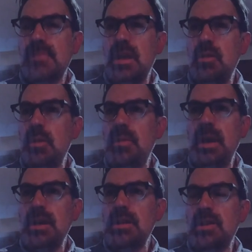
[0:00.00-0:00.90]
human
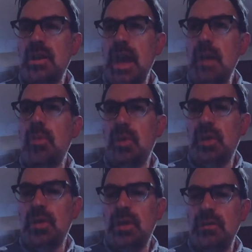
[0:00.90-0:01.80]
beings are
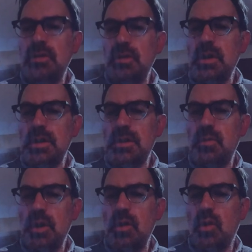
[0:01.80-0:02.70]
capable of doing some
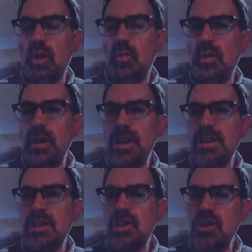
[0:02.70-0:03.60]
pretty horrible
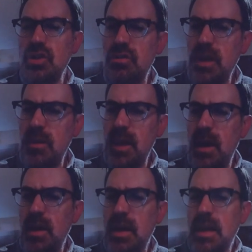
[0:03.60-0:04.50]
things. And so you think
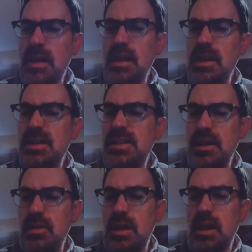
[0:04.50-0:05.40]
about in
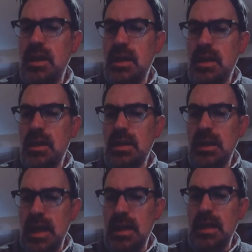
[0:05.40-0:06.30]
Syria
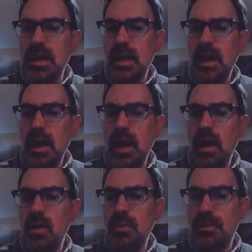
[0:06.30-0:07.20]
lately
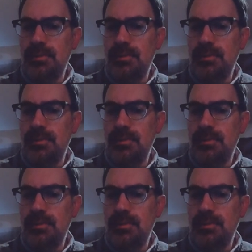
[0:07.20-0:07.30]
how